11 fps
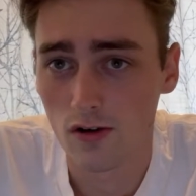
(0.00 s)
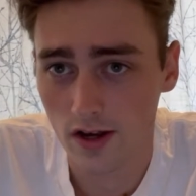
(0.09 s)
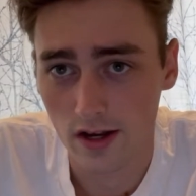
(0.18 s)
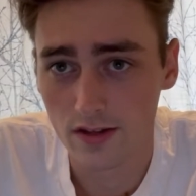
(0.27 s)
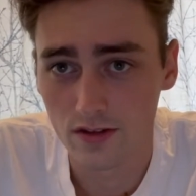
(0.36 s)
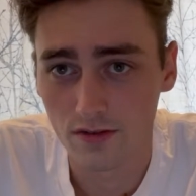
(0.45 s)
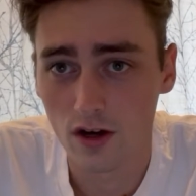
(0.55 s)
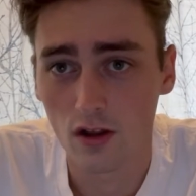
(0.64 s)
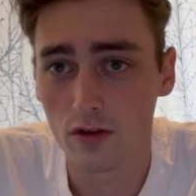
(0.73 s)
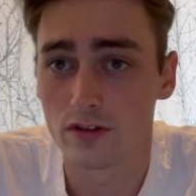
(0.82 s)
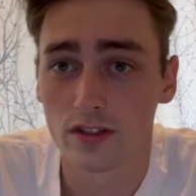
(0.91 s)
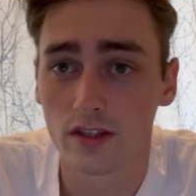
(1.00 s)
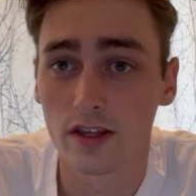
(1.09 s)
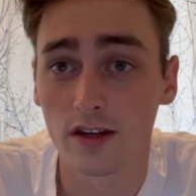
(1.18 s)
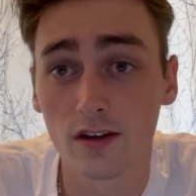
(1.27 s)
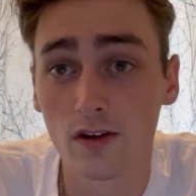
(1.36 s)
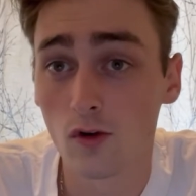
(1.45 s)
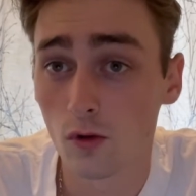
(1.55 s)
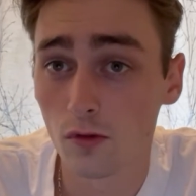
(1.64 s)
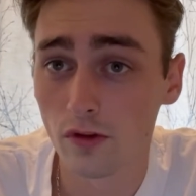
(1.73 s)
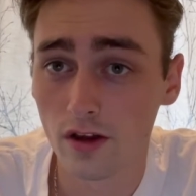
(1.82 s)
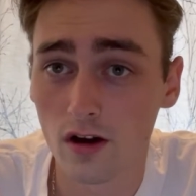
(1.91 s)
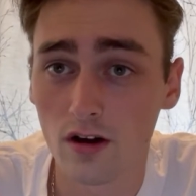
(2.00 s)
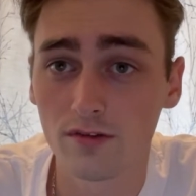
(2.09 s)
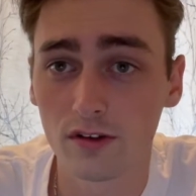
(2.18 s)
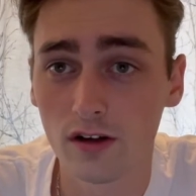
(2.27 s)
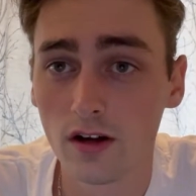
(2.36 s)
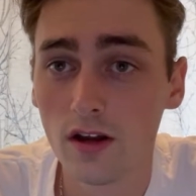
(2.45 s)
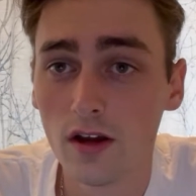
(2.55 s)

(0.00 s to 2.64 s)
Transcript: kinds of colors that they didn't normally offer.